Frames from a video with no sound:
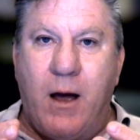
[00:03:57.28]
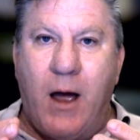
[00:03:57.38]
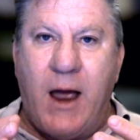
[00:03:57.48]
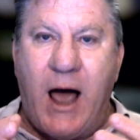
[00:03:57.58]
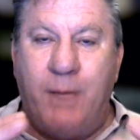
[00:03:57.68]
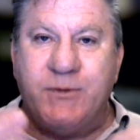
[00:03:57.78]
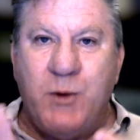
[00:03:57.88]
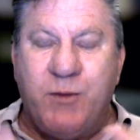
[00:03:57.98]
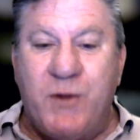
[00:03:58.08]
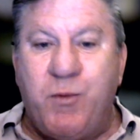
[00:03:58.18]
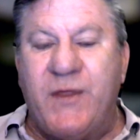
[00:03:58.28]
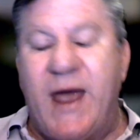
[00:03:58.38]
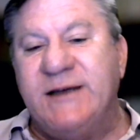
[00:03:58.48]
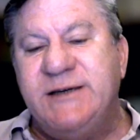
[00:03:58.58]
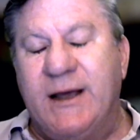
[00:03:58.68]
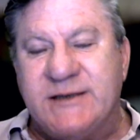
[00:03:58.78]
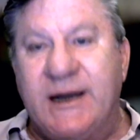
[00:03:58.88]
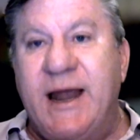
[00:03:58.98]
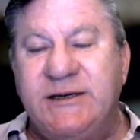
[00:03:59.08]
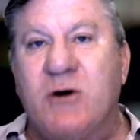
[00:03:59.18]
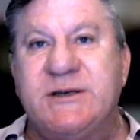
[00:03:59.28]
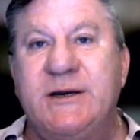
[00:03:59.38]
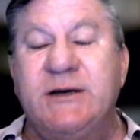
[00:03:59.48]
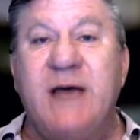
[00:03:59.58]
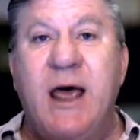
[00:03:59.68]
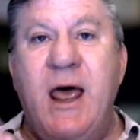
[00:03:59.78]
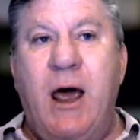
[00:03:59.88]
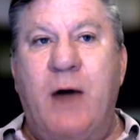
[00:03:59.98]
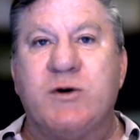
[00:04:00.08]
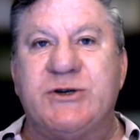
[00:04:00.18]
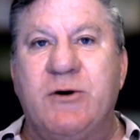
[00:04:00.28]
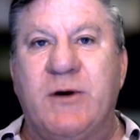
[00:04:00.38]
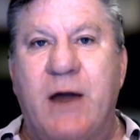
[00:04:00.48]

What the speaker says: helps with it's an antioxidant. It also kind